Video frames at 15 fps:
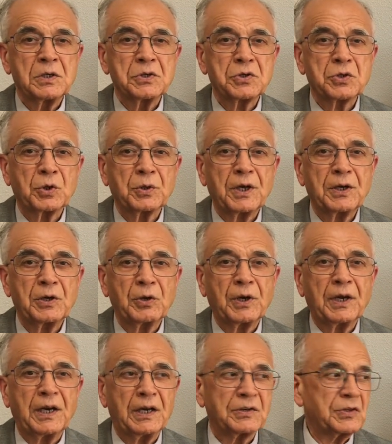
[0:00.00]
so that you
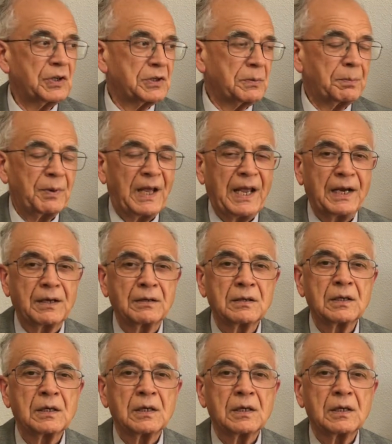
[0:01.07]
can get such a plan